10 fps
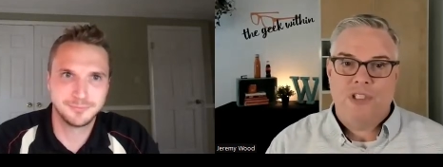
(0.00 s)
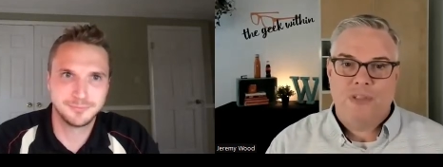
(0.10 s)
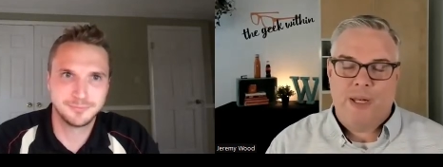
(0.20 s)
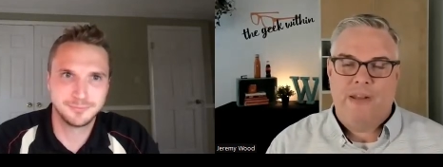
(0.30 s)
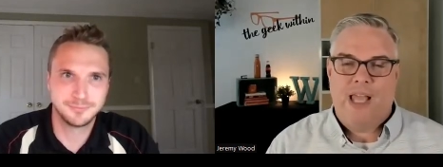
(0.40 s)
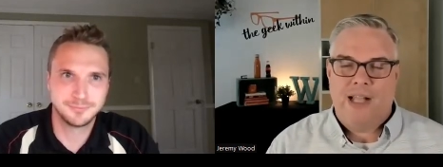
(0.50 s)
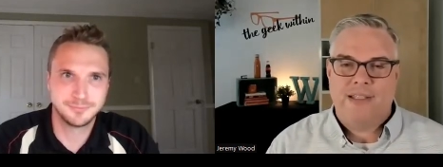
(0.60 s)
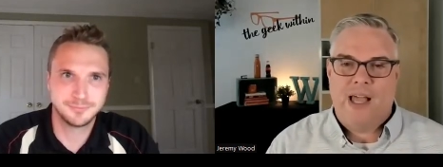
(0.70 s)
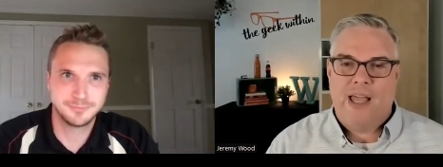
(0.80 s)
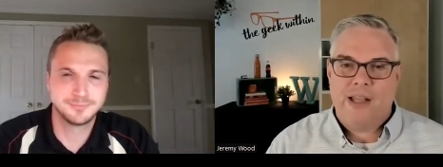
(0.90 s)
Speaker 1: participating in the
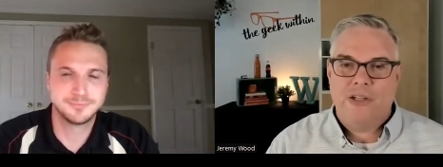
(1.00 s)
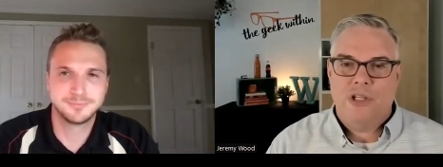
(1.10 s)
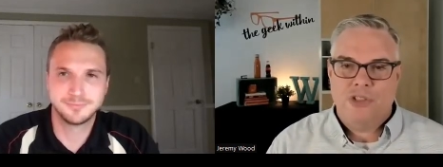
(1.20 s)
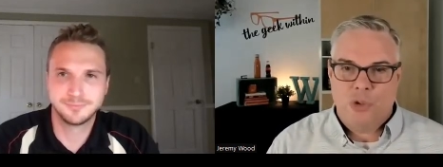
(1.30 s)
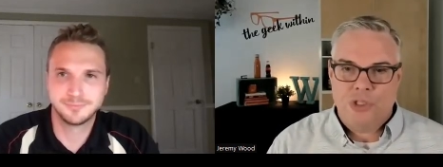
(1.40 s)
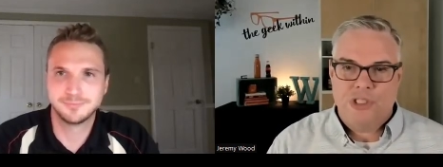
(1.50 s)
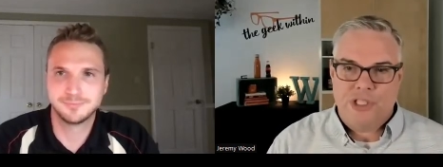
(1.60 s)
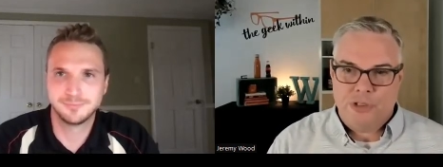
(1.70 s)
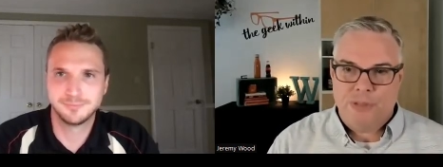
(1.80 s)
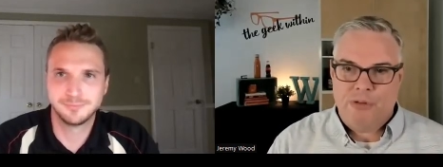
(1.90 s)
ACT-IAC
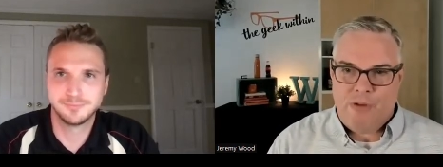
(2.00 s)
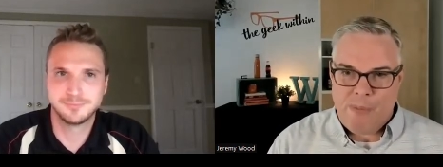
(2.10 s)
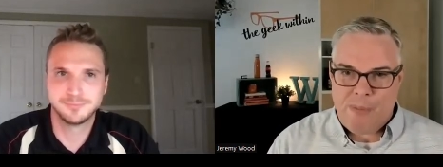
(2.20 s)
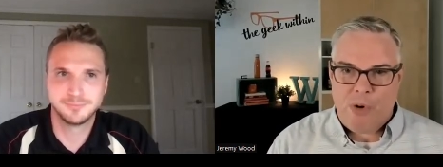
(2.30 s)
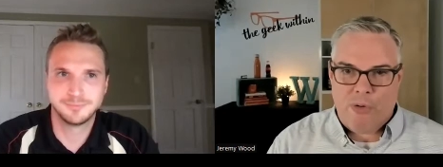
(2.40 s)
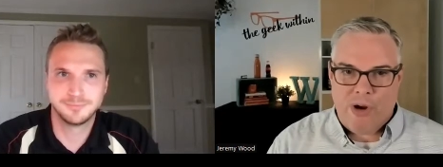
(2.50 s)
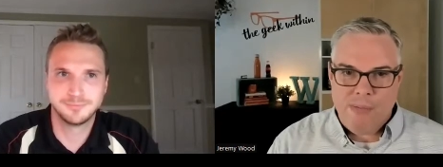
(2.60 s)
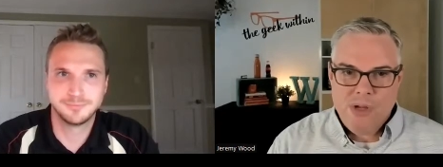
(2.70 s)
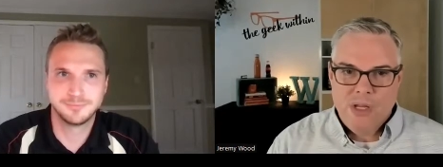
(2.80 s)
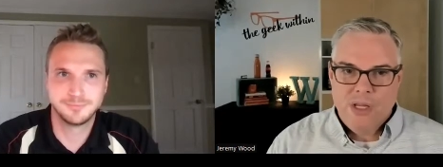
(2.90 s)
Associates Leadership Development
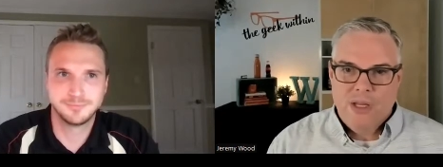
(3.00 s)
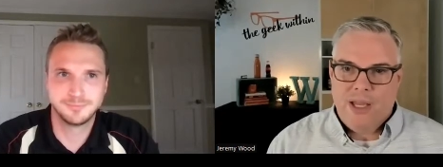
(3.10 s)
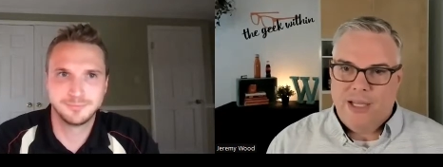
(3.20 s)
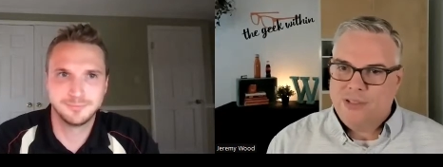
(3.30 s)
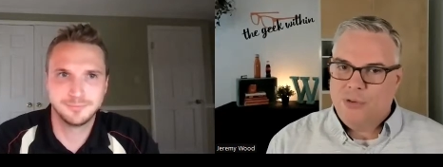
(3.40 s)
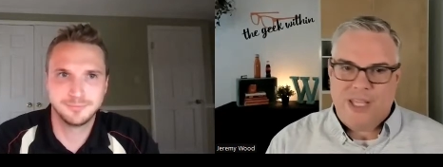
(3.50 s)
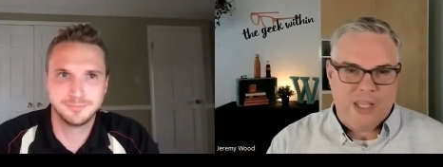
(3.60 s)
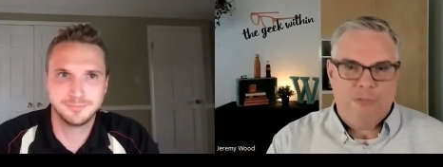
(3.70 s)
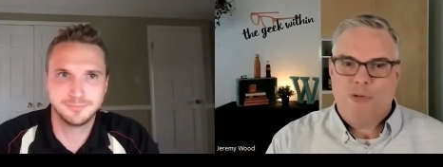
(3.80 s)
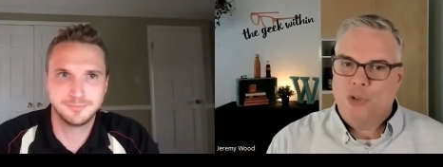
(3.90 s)
Program. And so
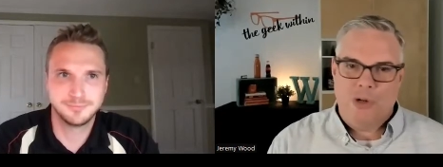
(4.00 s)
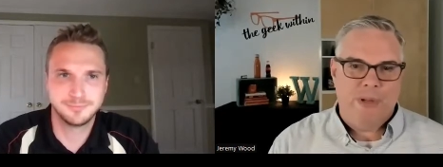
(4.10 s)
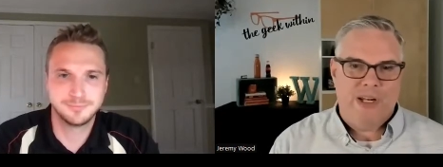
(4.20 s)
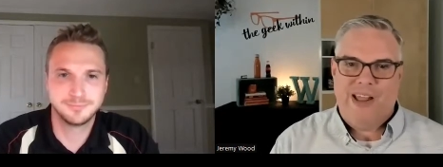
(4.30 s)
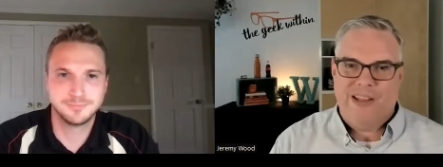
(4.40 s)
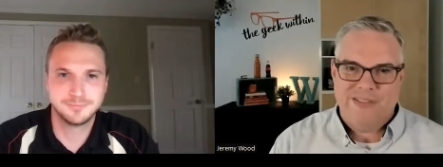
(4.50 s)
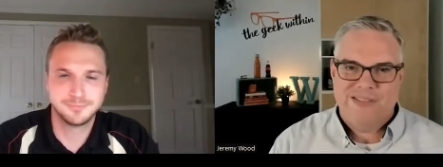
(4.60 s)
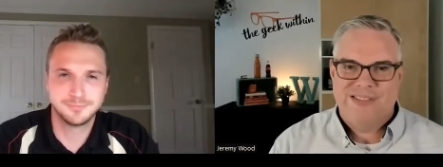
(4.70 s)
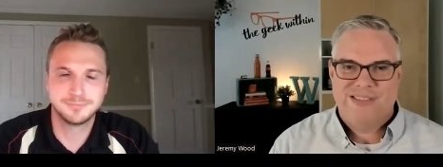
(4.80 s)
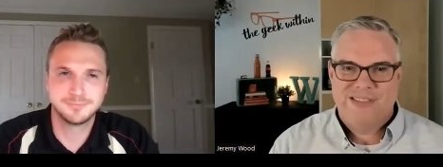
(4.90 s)
thank you for joining me
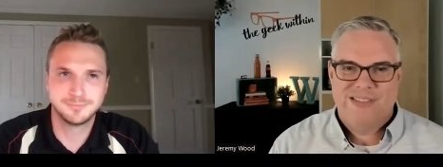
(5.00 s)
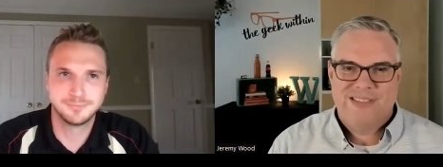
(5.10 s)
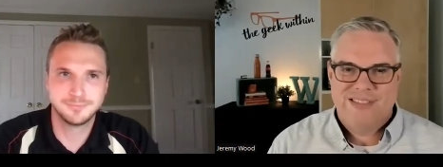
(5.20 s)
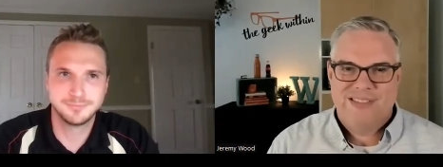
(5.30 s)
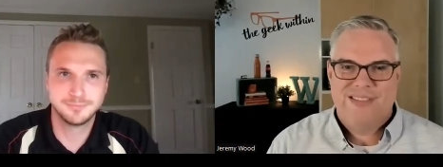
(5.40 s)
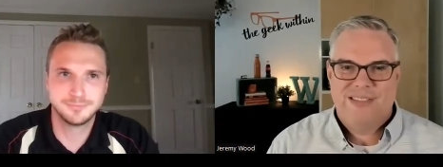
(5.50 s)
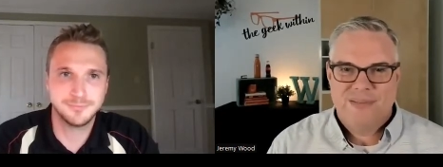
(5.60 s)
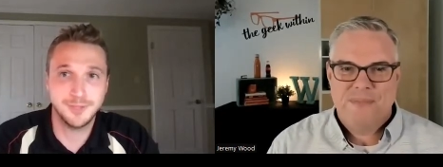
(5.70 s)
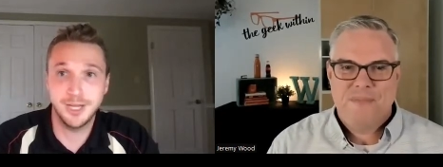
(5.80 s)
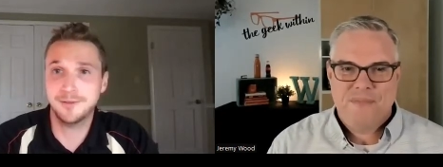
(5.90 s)
today.
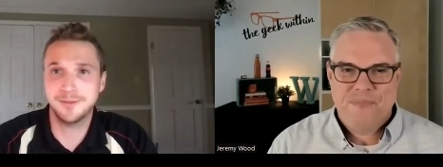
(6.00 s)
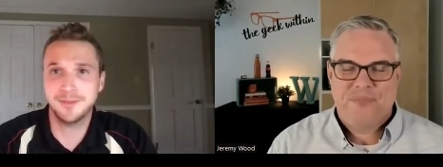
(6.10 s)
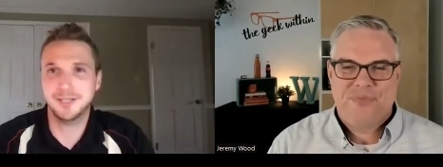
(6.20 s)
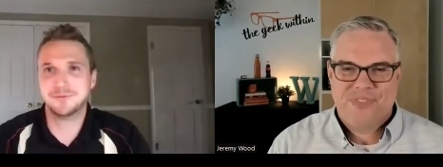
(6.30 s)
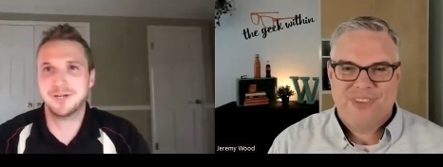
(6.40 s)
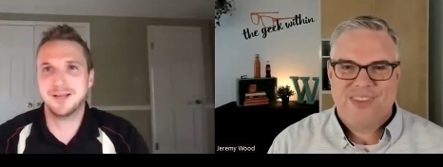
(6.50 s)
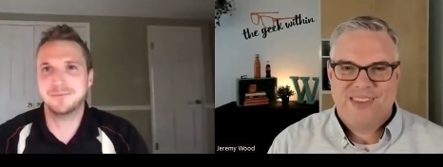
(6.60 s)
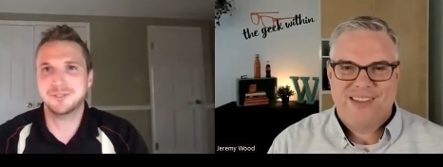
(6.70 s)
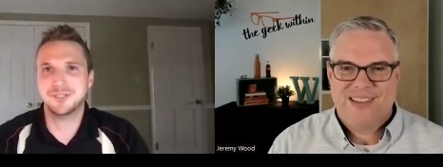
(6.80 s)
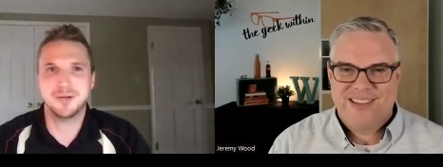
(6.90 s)
Speaker 2: Yeah, thanks for having me,
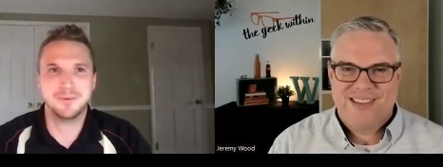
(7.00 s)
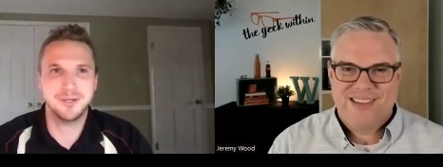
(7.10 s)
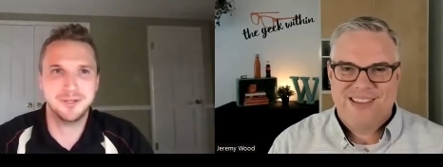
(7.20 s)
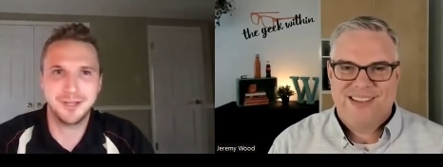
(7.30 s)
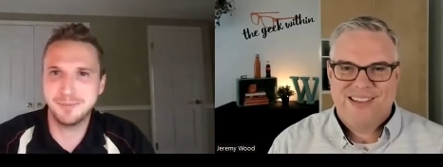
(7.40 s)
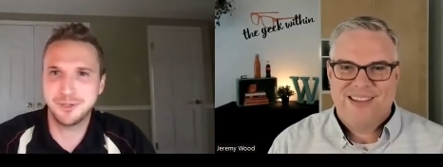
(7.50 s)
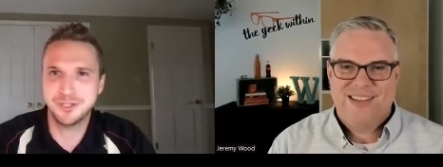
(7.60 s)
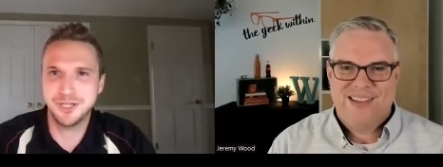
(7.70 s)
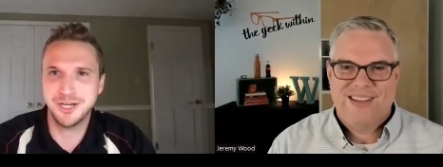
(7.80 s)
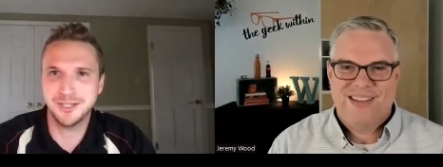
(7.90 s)
Jeremy. I
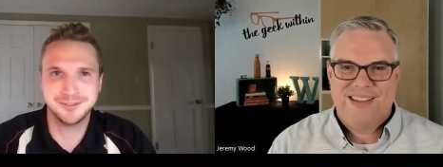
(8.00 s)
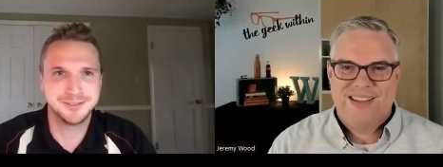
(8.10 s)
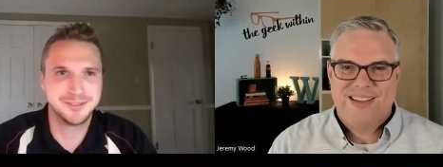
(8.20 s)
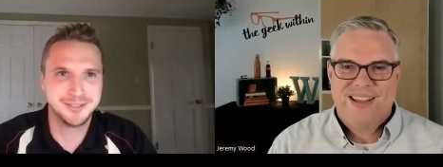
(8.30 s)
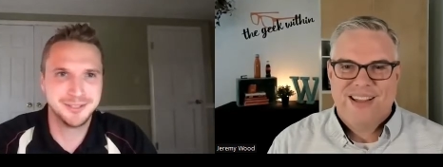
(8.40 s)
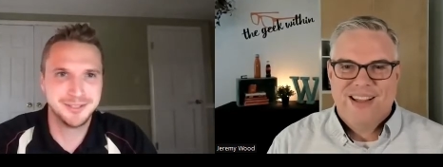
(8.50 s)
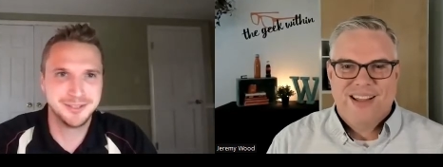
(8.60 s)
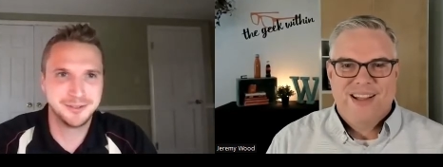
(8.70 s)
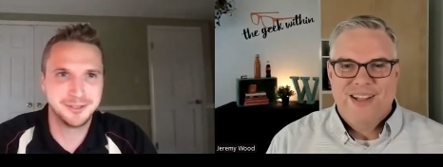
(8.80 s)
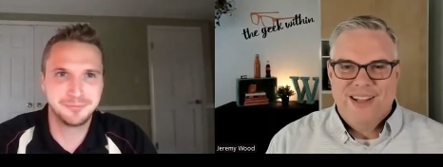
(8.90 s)
appreciate it
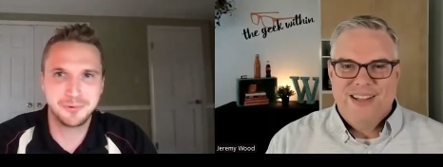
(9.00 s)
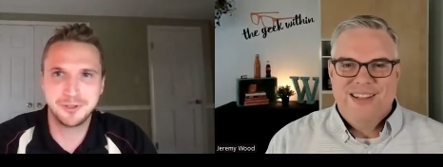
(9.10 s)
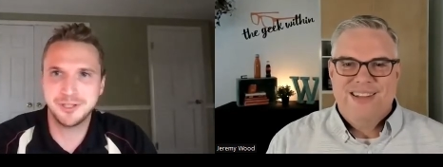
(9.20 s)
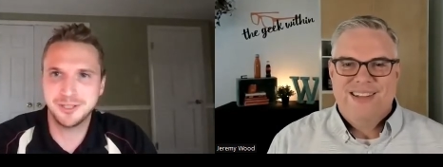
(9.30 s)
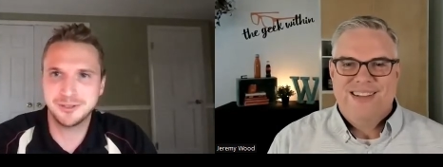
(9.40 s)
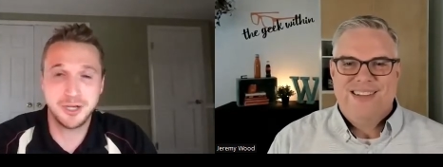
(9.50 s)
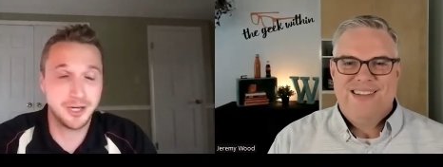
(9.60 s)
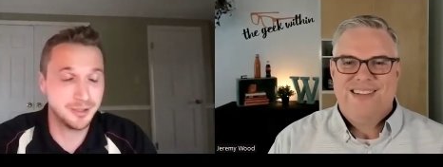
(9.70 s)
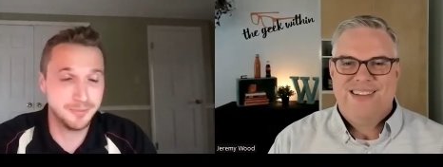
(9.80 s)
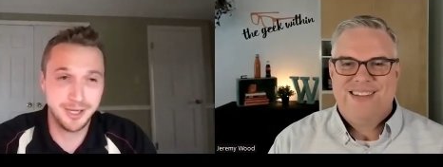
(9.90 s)
looking forward to
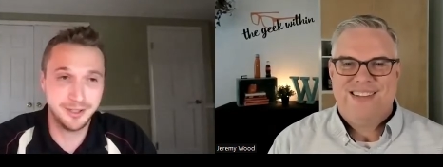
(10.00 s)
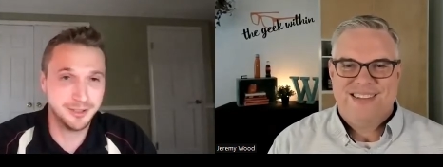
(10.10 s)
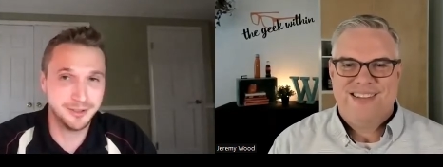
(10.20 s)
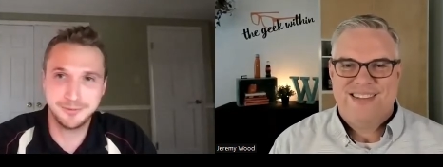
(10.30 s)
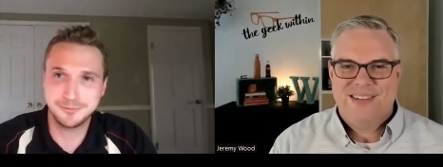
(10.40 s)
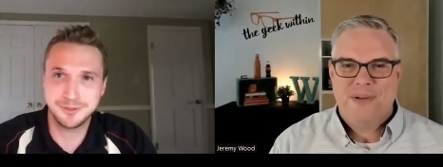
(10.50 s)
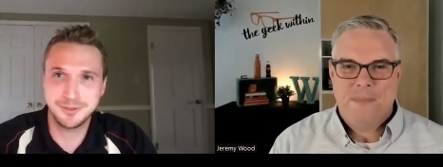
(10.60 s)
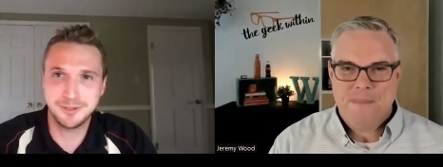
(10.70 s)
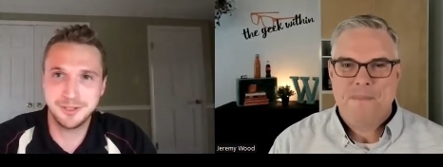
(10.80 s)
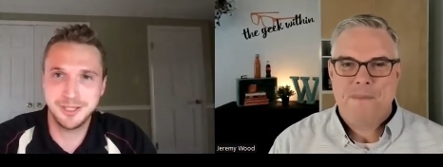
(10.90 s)
talking about uh,
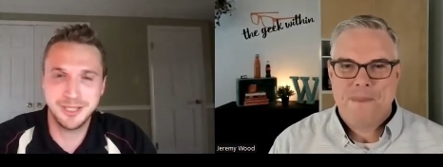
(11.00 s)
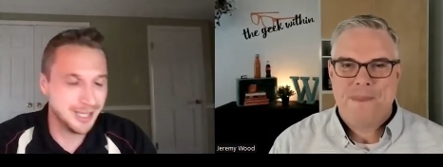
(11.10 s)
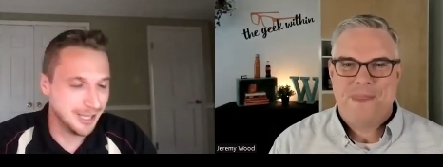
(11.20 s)
some of the